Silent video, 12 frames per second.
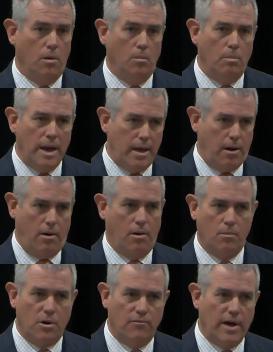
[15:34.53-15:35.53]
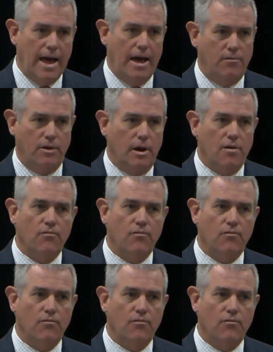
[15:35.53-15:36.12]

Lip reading: better provide for their